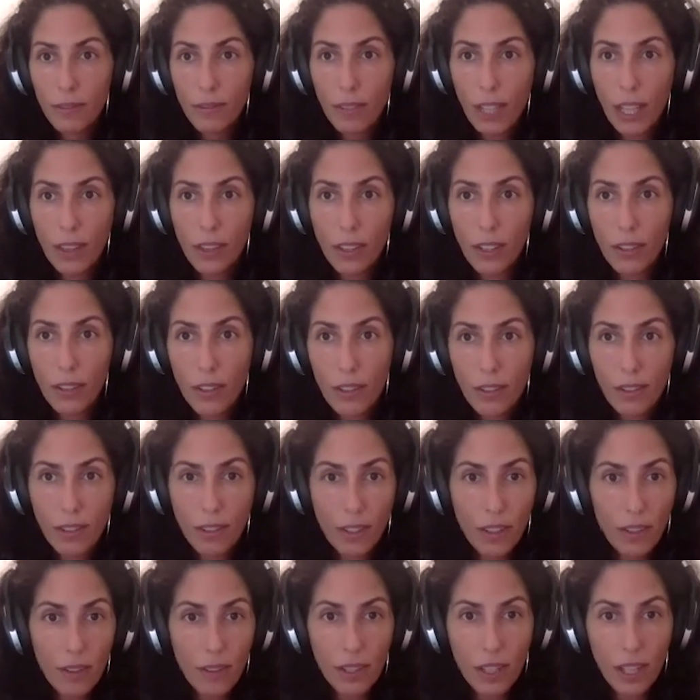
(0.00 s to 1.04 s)
And
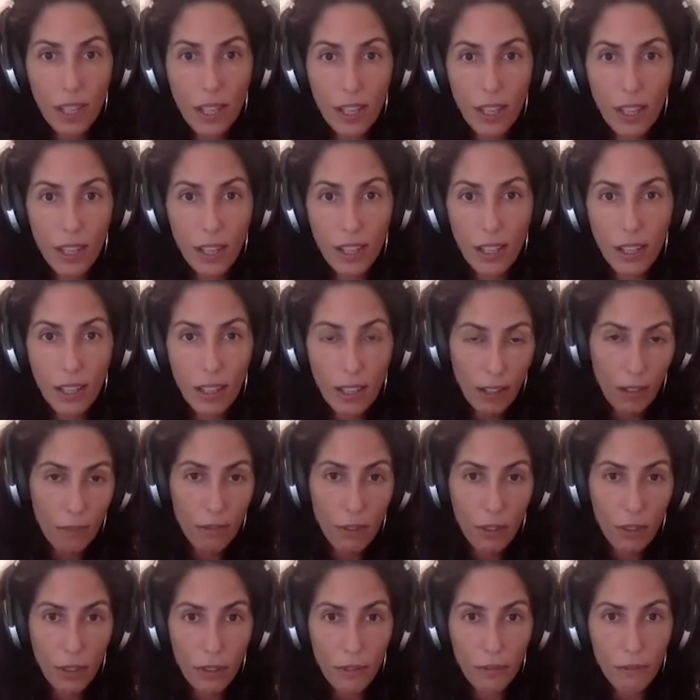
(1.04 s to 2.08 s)
there's a, if
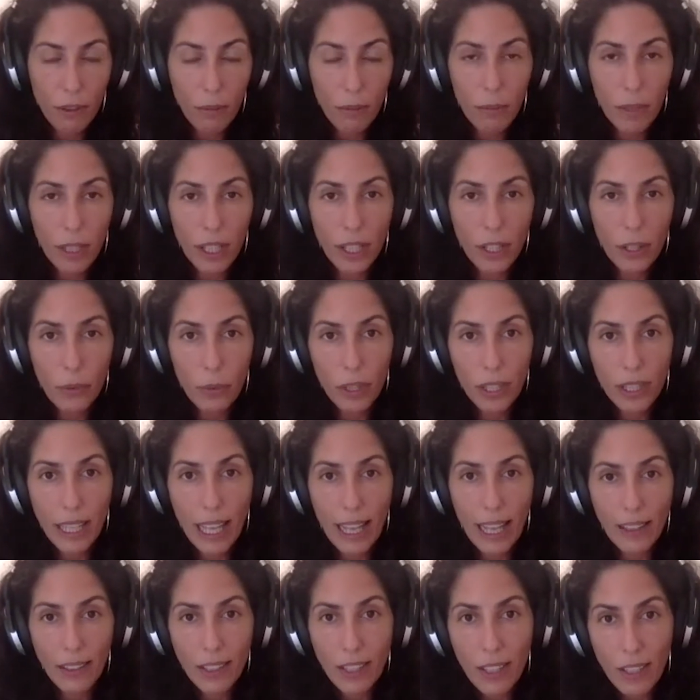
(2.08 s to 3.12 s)
you're familiar with
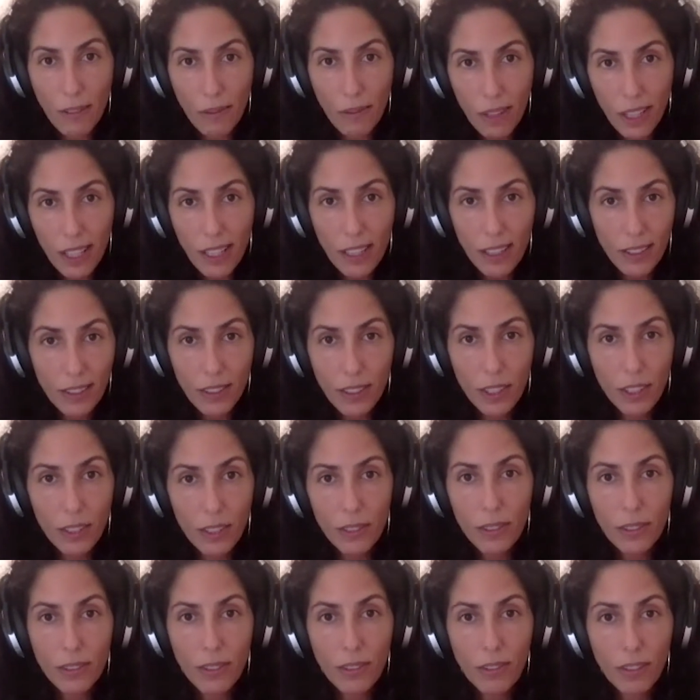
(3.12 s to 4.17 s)
LTV,
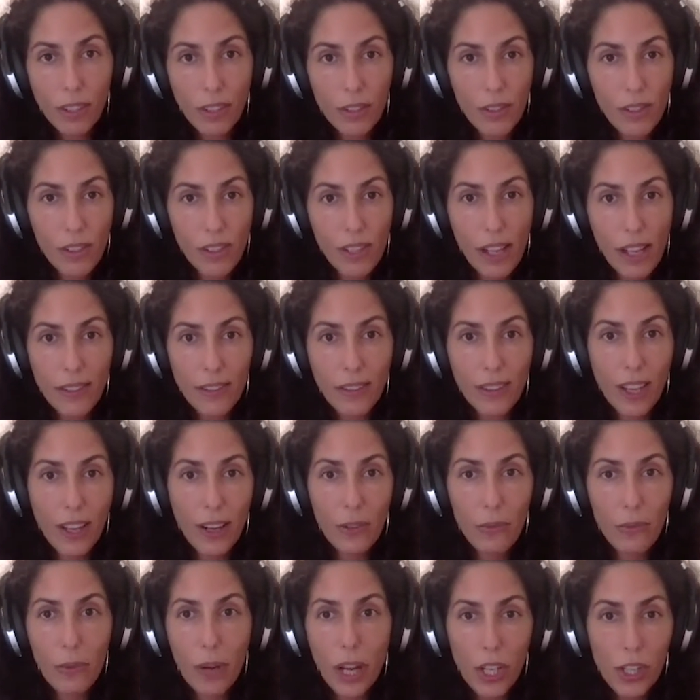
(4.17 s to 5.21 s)
no, there's
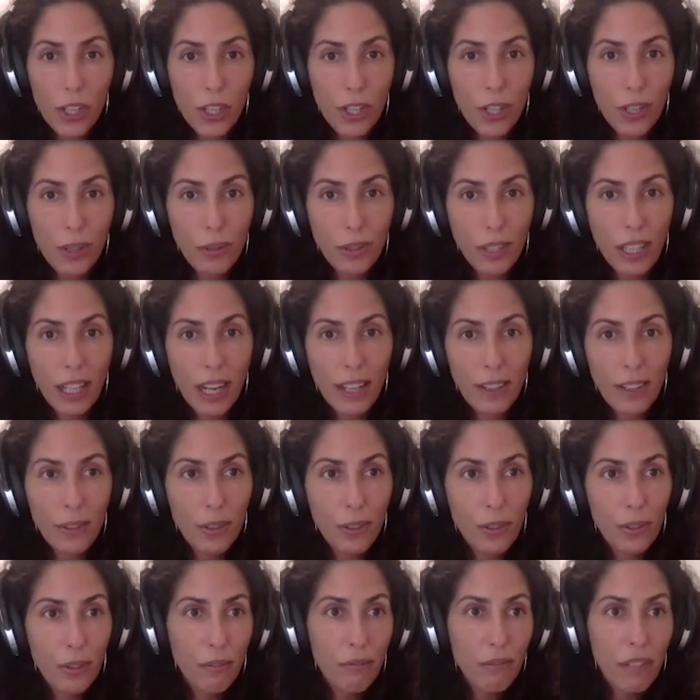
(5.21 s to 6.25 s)
that ratio that I don't
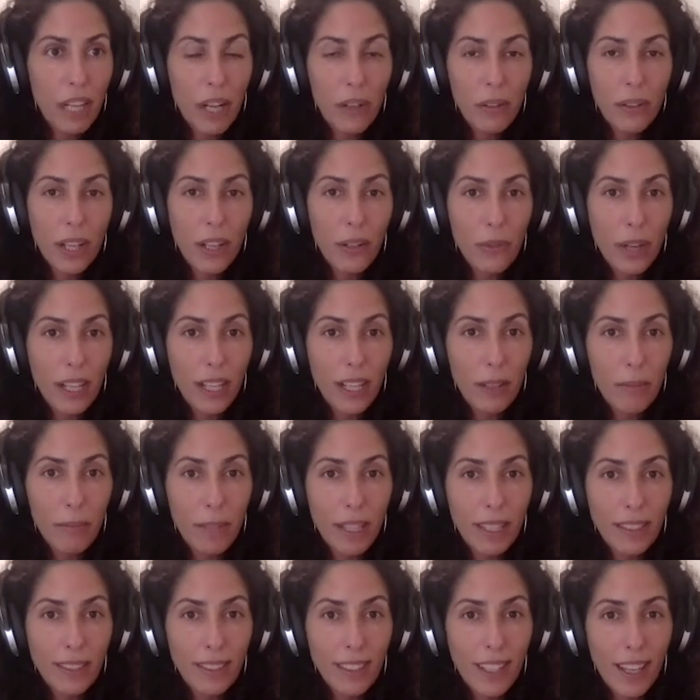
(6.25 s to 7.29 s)
know if now they
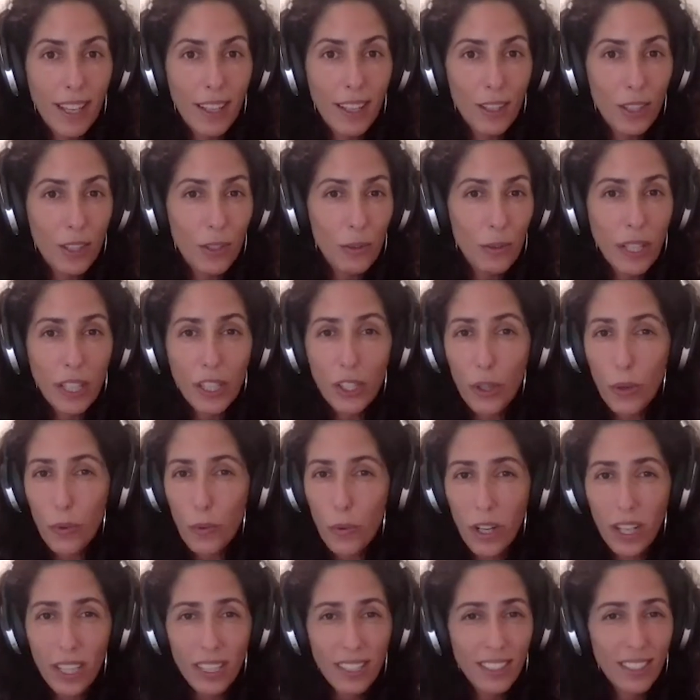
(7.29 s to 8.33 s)
recommend a
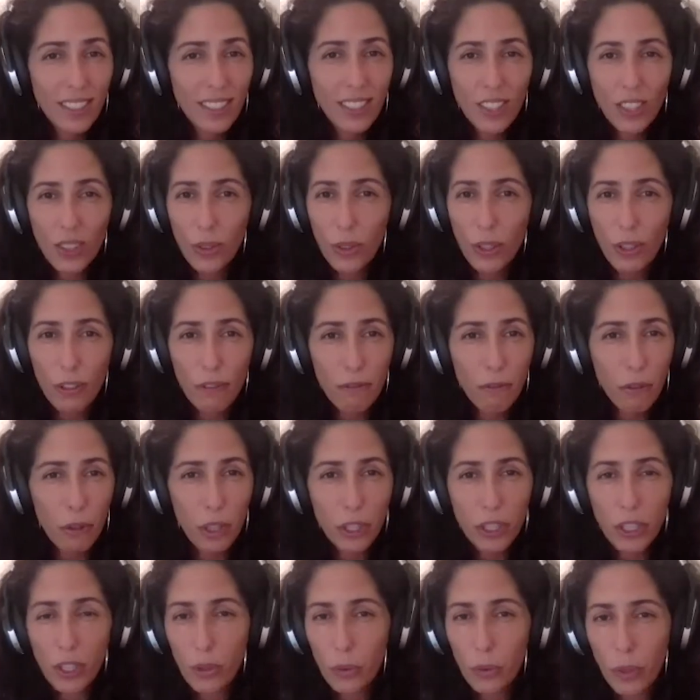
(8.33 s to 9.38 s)
3-to-1 or
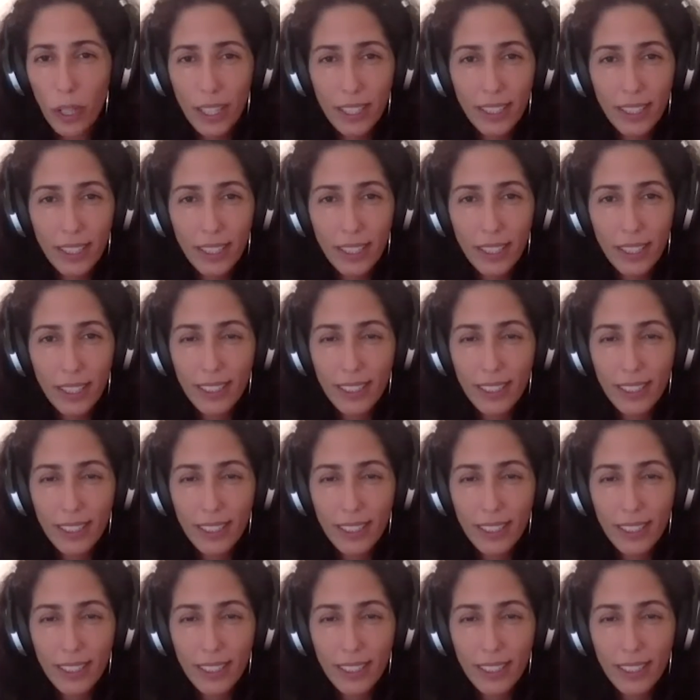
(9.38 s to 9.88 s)
4-to-1